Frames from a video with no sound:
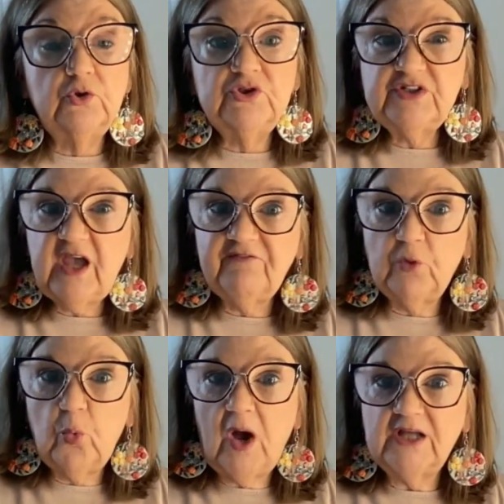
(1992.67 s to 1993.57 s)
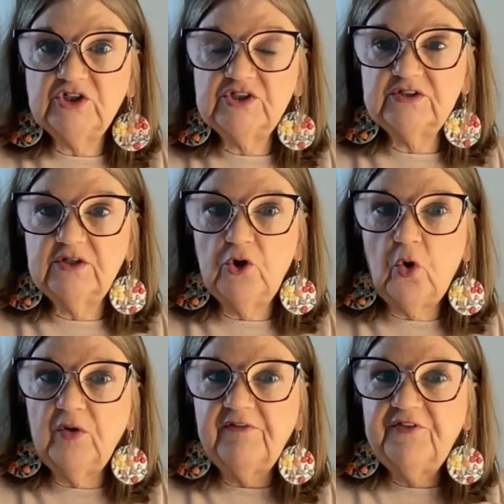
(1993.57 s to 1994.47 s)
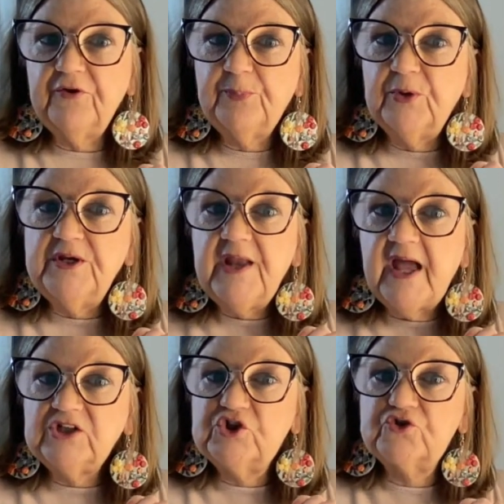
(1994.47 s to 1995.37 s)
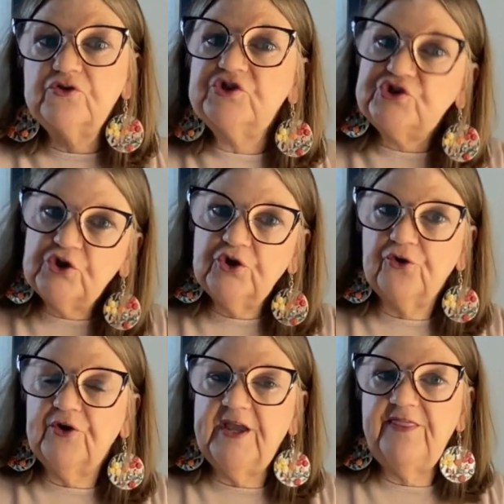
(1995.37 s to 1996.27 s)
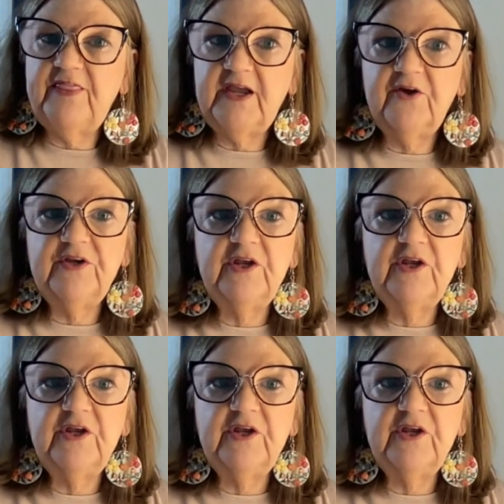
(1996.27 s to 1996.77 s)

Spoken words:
You just have to watch, if they're putting extra sugar in there,